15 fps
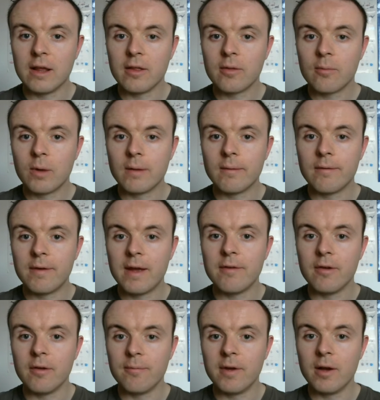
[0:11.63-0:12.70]
is one of my
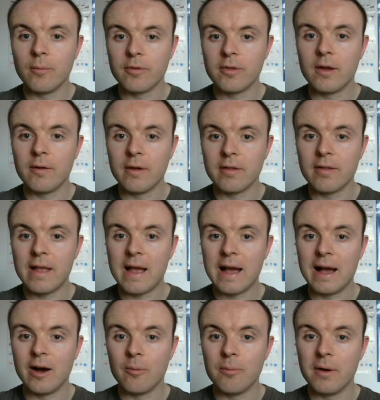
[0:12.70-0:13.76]
favourite film series
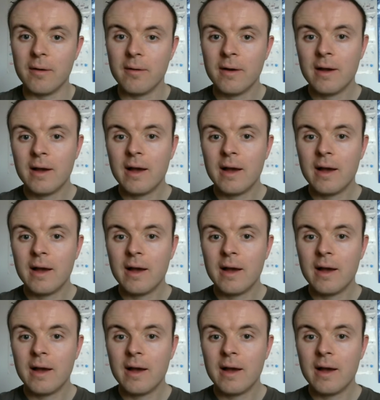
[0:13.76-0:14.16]
now, but